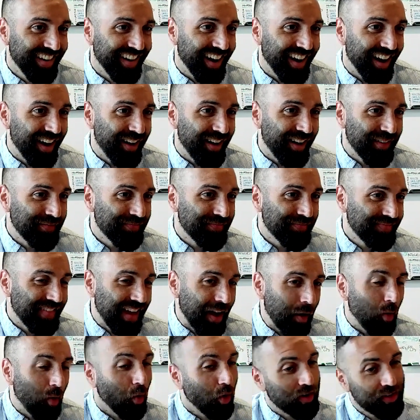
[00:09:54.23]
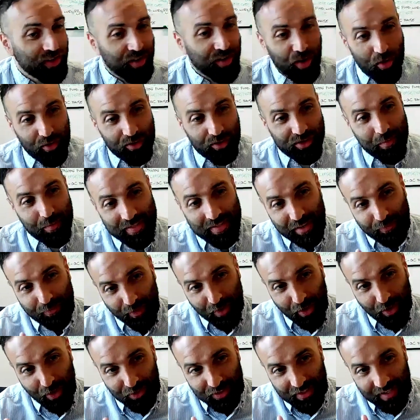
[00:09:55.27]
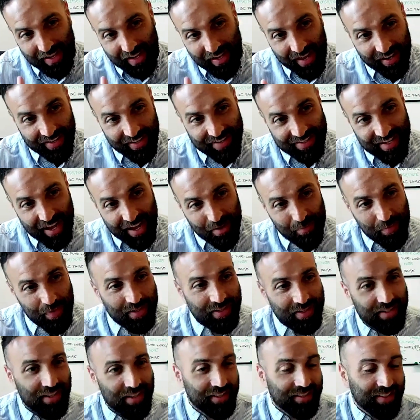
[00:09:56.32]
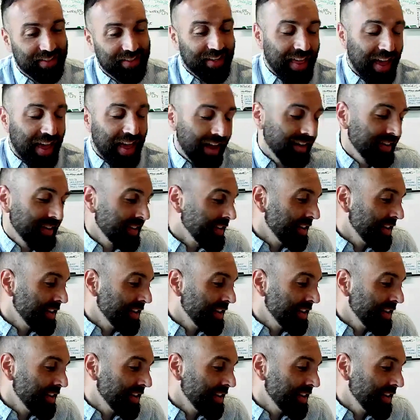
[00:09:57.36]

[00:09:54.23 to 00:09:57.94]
Or, there's some difficulty getting assignments, things like that.